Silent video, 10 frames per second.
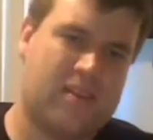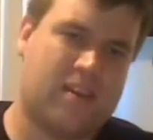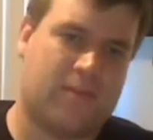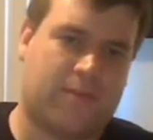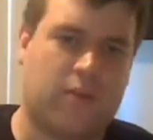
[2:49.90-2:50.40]

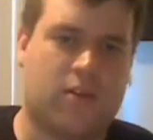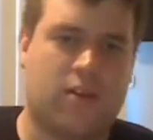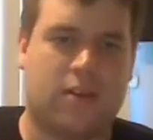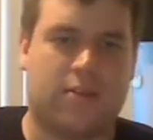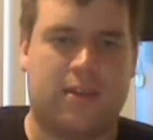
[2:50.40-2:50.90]
few. You
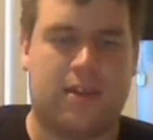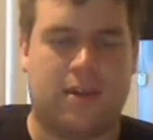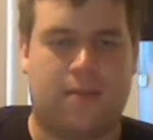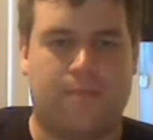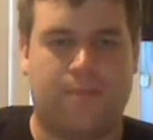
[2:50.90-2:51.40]
got
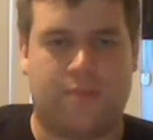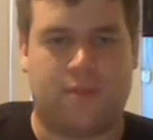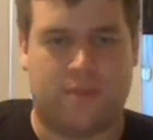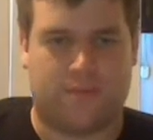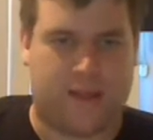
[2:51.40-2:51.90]

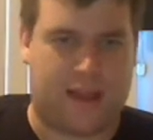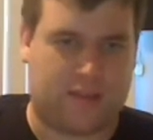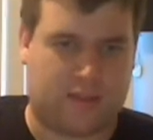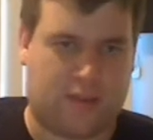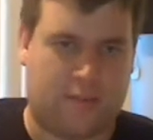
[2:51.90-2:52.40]
the fat
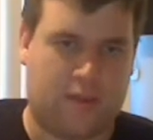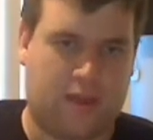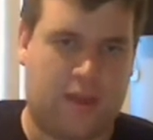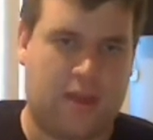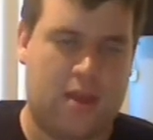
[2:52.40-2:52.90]

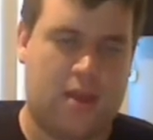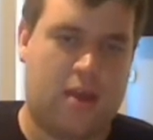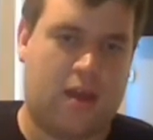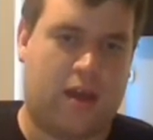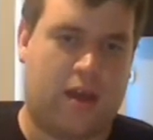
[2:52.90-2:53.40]
zombie.
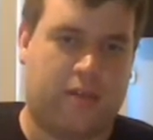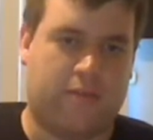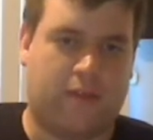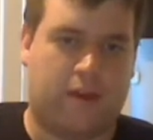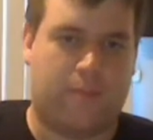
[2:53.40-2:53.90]
You've
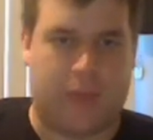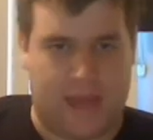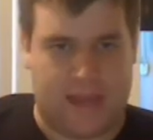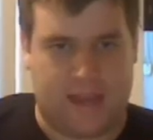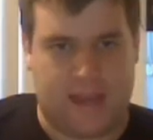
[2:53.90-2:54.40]
got
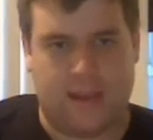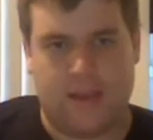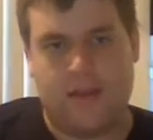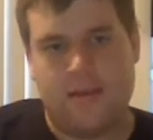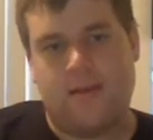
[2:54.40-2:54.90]
Penny,
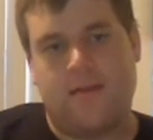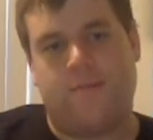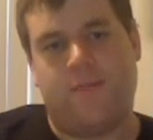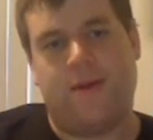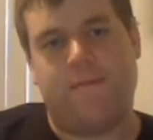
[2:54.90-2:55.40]

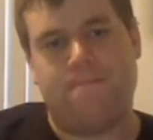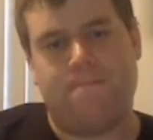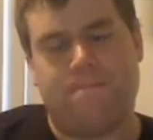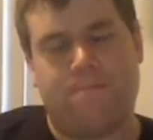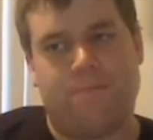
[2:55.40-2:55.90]
but
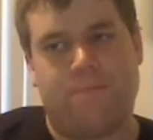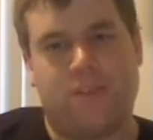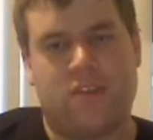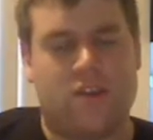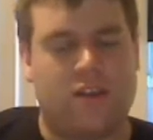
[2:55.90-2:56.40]

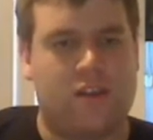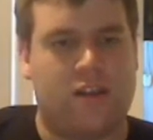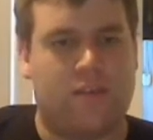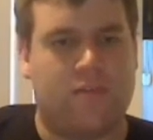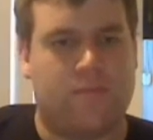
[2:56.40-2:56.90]
there's not a
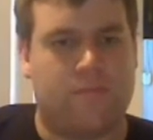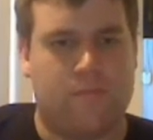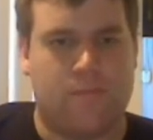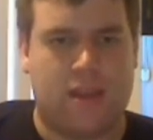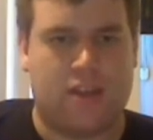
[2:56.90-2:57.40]
lot of
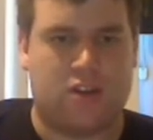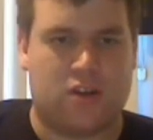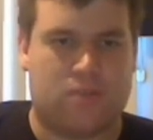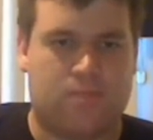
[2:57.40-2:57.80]
major